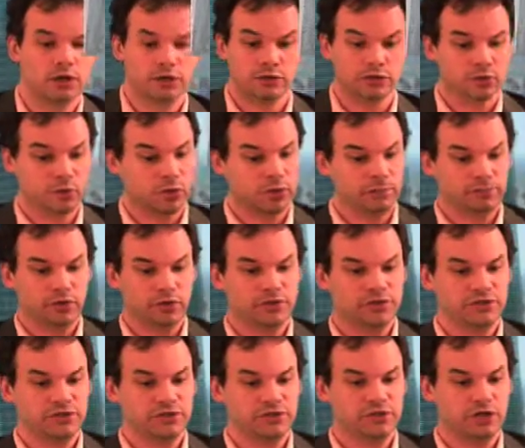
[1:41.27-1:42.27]
There's one
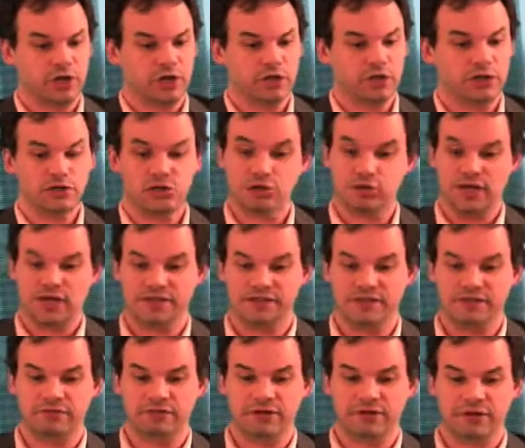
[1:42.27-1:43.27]
person in charge who has
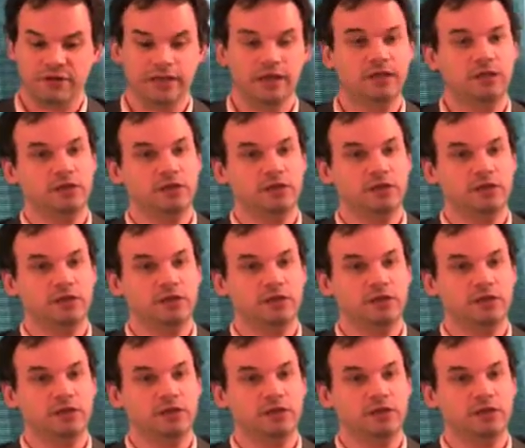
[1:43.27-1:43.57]
everything